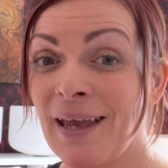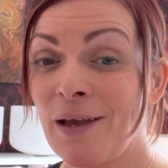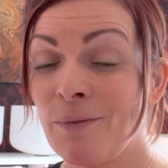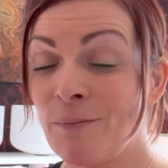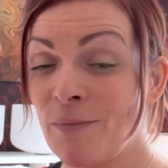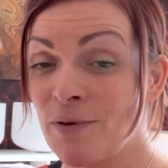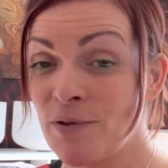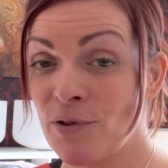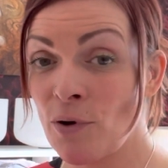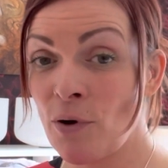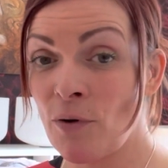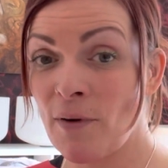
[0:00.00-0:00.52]
in
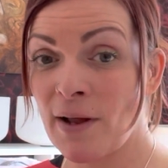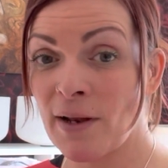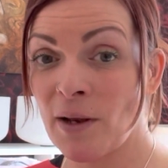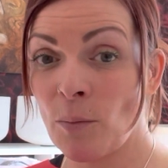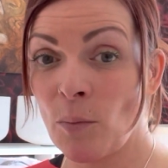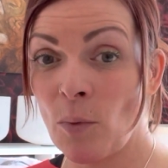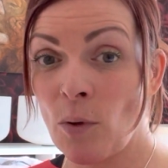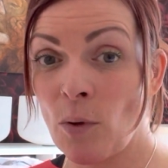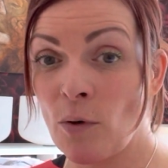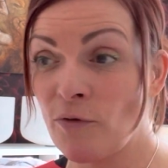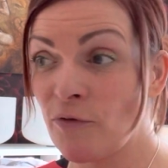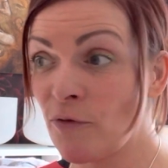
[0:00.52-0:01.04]
with your
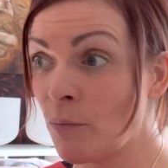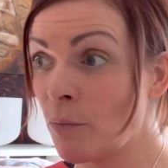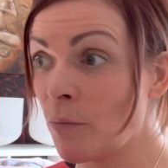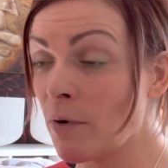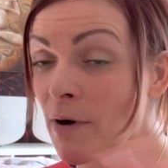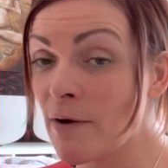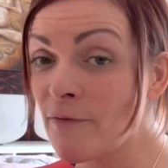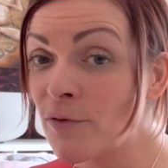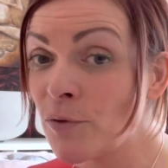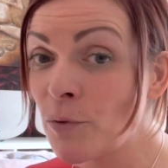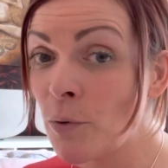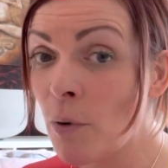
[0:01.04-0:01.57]
animal from
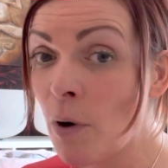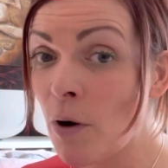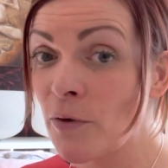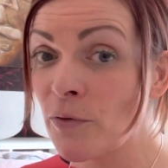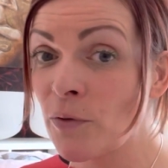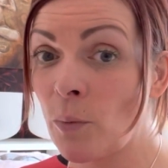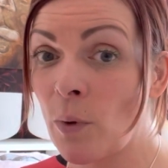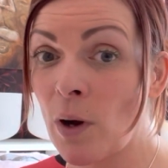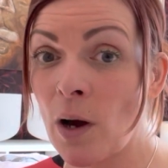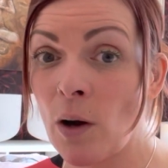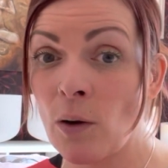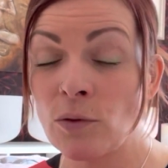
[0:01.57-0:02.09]
wherever you are in
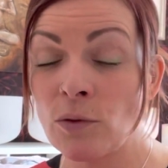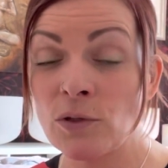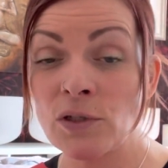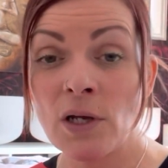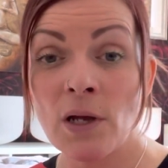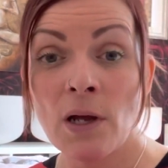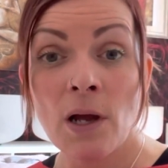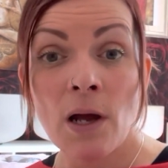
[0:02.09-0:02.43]
the world.